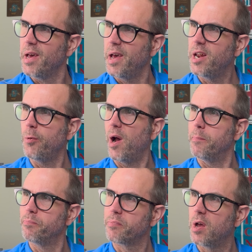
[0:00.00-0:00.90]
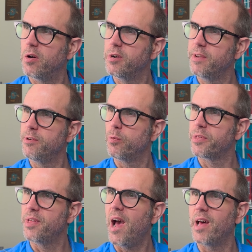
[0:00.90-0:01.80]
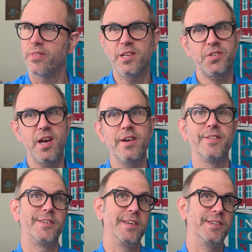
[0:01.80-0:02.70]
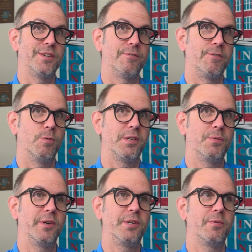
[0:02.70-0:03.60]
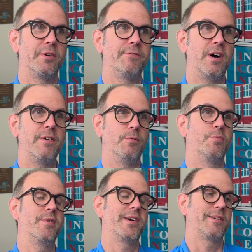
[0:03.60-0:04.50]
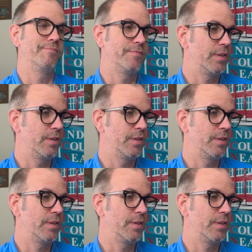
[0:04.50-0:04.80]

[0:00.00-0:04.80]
Anyway, I'll leave you with that. That's kind of the teaser for what 2025 will bring.